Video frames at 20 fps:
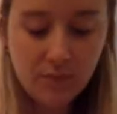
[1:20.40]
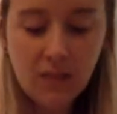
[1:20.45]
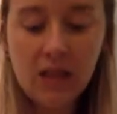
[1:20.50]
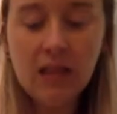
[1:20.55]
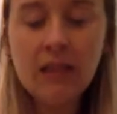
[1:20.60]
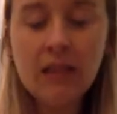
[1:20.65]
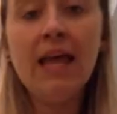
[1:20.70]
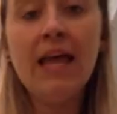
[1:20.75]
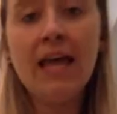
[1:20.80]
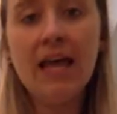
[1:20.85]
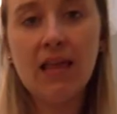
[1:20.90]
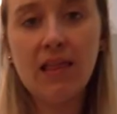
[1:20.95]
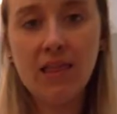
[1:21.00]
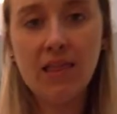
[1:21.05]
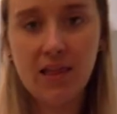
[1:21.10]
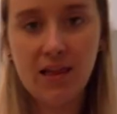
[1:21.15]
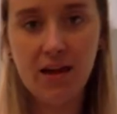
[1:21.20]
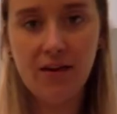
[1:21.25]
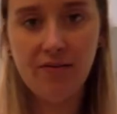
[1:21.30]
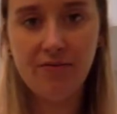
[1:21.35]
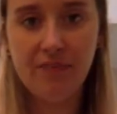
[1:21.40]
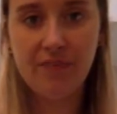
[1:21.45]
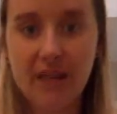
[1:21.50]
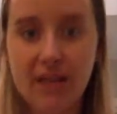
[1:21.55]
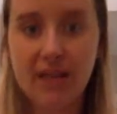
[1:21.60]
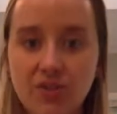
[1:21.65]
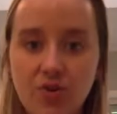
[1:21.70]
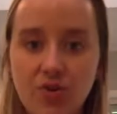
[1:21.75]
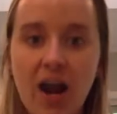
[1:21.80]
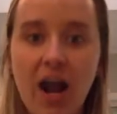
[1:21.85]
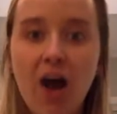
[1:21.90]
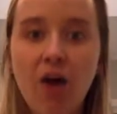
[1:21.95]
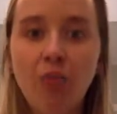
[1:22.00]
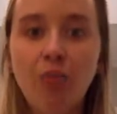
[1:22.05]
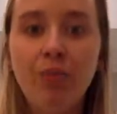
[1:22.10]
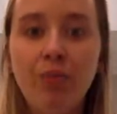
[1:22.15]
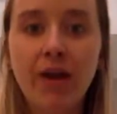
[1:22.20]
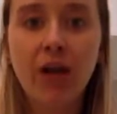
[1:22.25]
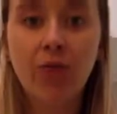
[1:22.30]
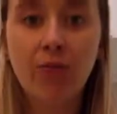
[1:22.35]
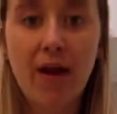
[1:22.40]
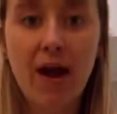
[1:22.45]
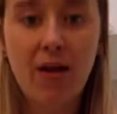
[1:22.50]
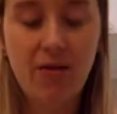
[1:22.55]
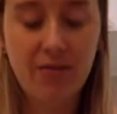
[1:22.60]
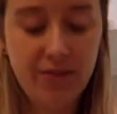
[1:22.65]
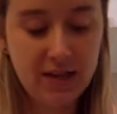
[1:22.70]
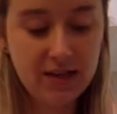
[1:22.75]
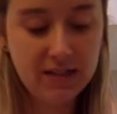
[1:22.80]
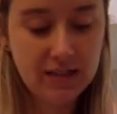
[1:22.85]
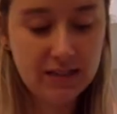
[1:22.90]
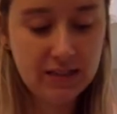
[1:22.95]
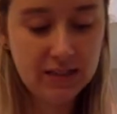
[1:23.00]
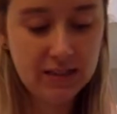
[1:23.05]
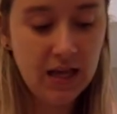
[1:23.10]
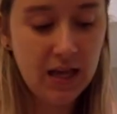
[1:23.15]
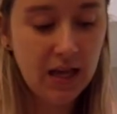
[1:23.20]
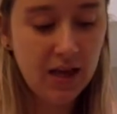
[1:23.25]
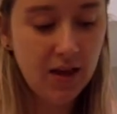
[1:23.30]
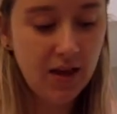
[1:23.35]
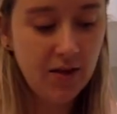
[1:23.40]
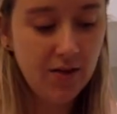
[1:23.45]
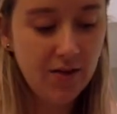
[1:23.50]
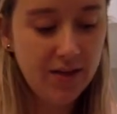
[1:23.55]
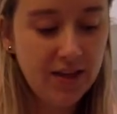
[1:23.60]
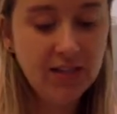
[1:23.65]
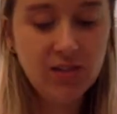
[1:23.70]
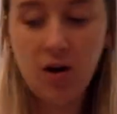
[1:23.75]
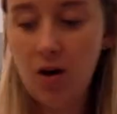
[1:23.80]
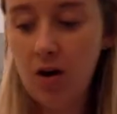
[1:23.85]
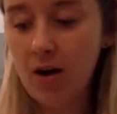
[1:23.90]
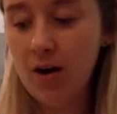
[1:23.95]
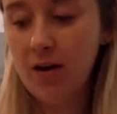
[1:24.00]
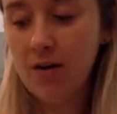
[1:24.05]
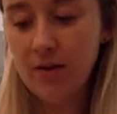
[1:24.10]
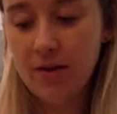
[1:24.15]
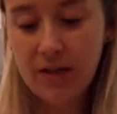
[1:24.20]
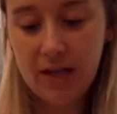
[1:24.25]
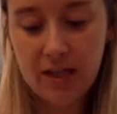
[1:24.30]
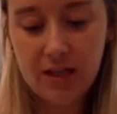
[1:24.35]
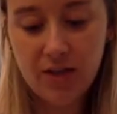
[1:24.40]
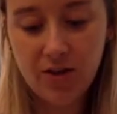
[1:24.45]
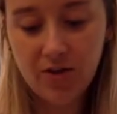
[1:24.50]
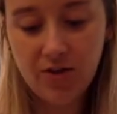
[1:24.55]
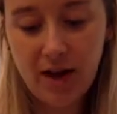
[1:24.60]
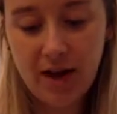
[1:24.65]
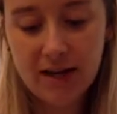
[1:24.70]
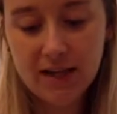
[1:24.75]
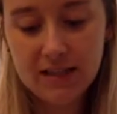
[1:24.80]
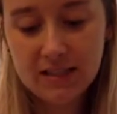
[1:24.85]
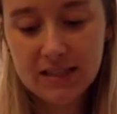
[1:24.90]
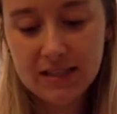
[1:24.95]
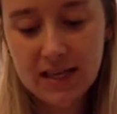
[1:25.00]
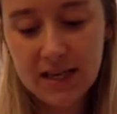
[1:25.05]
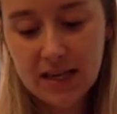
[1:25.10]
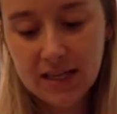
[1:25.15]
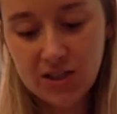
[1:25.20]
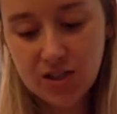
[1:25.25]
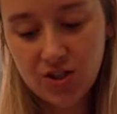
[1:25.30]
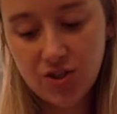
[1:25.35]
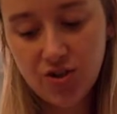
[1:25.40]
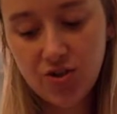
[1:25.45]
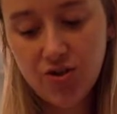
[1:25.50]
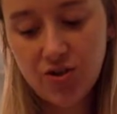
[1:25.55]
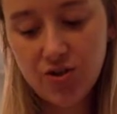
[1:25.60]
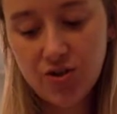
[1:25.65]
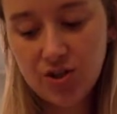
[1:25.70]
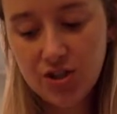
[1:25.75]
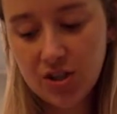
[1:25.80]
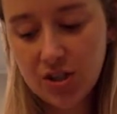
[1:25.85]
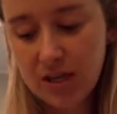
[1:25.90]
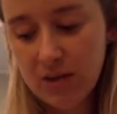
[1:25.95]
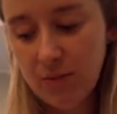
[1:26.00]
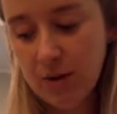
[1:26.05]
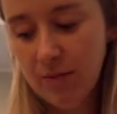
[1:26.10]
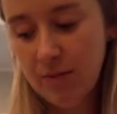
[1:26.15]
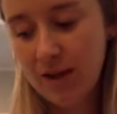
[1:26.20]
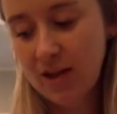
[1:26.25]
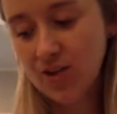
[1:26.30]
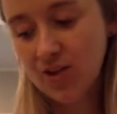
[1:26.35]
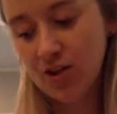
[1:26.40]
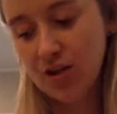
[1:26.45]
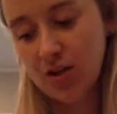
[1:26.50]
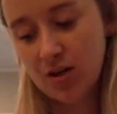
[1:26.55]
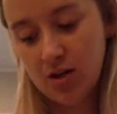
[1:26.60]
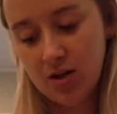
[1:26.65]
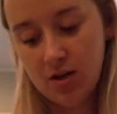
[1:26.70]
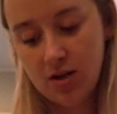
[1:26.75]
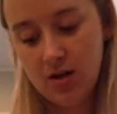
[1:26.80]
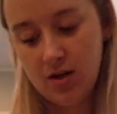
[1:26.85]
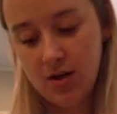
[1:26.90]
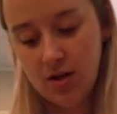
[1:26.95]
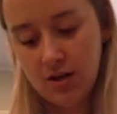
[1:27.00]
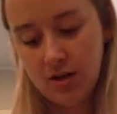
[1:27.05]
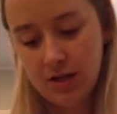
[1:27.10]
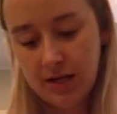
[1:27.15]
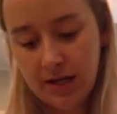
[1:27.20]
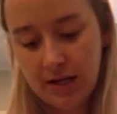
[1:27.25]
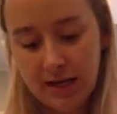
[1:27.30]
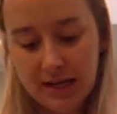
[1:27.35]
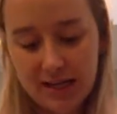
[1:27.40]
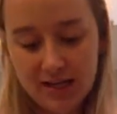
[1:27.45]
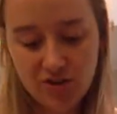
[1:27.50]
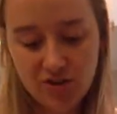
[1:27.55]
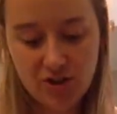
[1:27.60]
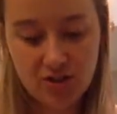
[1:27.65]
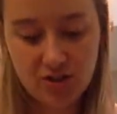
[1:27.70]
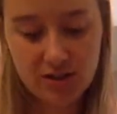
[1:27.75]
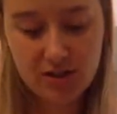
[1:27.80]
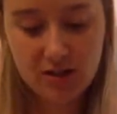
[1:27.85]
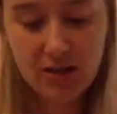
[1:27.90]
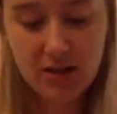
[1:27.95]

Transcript: length of things, or how big around things are. In the United States, usually we measure in inches.